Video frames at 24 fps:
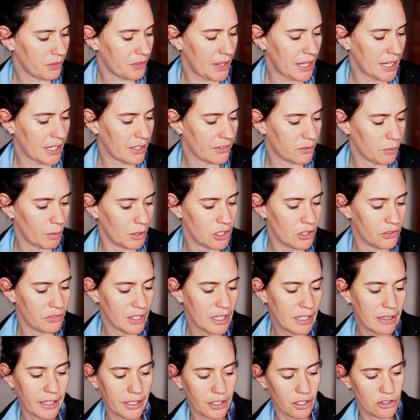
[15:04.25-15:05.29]
things when using
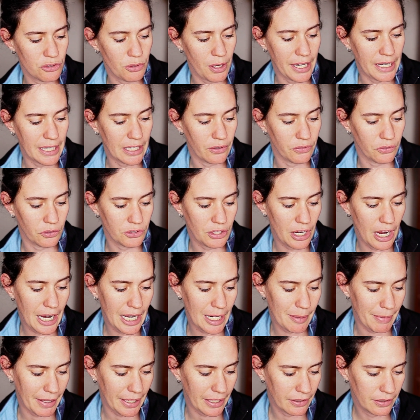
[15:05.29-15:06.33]
clicker training is your
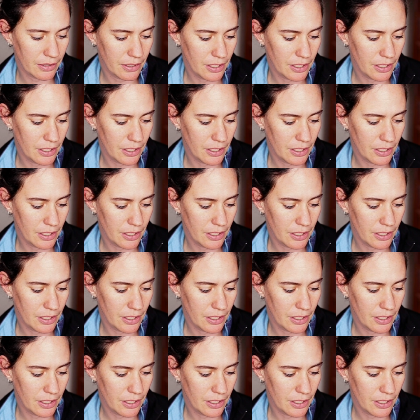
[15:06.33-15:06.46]
timing.